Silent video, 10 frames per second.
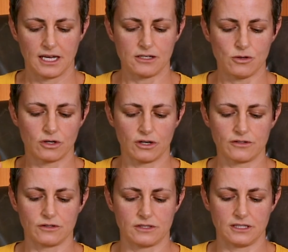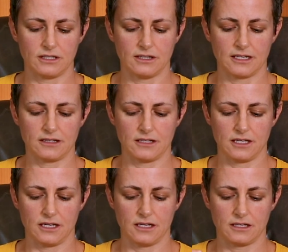And you can also see that
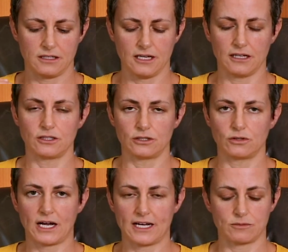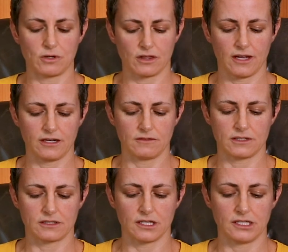the yellow azimuth line of
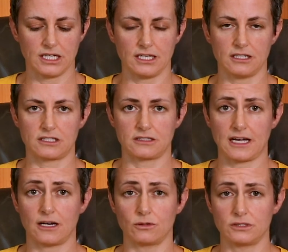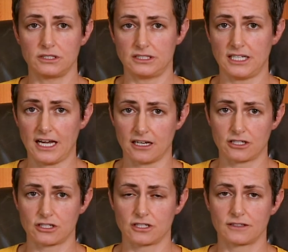the sun is now
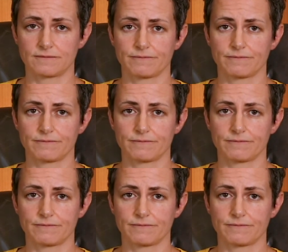dashed.